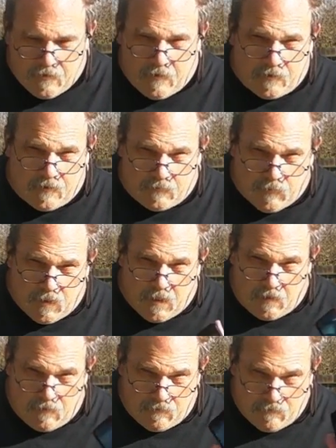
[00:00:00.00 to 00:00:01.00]
This
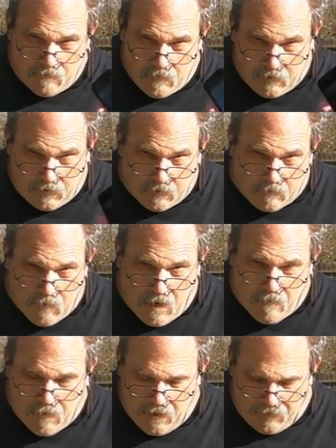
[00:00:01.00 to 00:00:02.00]
is my
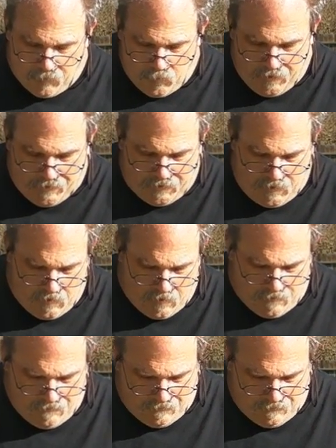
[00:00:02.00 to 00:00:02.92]
math whiz here.